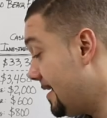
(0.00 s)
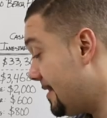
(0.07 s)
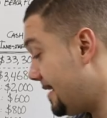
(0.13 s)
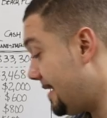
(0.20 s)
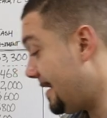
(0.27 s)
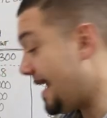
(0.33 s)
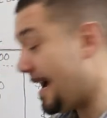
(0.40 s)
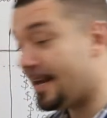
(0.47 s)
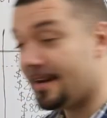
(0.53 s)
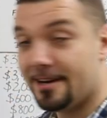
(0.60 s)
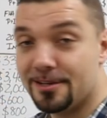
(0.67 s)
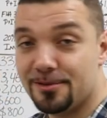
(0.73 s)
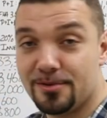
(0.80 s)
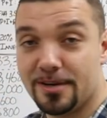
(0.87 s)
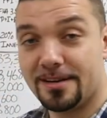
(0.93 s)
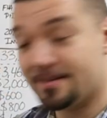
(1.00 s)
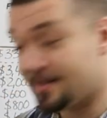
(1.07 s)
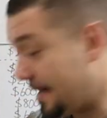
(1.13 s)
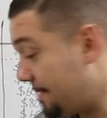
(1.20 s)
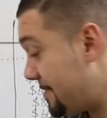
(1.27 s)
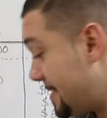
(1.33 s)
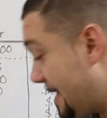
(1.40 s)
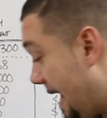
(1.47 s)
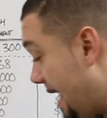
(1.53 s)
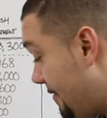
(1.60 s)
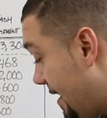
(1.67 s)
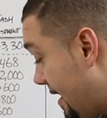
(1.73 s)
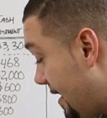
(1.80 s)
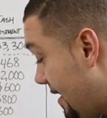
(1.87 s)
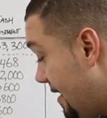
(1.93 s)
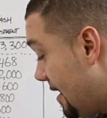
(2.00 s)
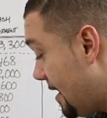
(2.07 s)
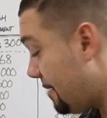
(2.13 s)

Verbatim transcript: than 900 because I'm saving